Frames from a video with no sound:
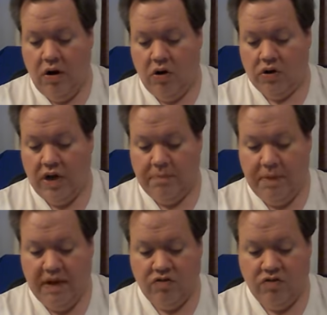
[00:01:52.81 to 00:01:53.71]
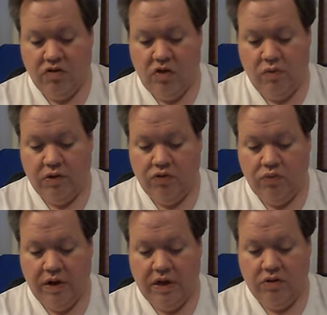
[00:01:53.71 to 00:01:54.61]
Hard Eight Pictures, along with
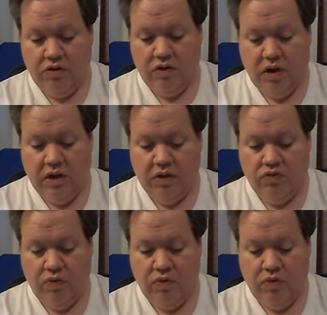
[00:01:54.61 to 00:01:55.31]
twenty-nine